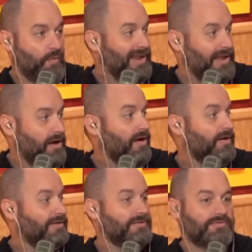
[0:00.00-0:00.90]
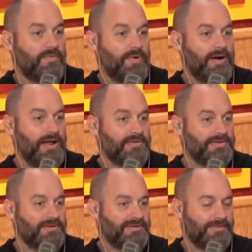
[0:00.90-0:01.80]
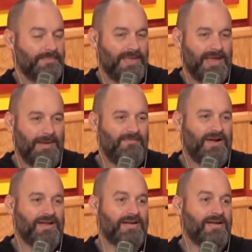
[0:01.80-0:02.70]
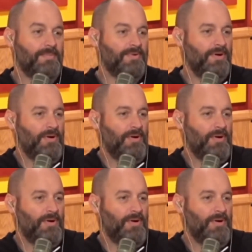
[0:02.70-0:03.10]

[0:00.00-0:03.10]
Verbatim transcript: 40 yards you know. from our house. He goes, I'm fucking a couple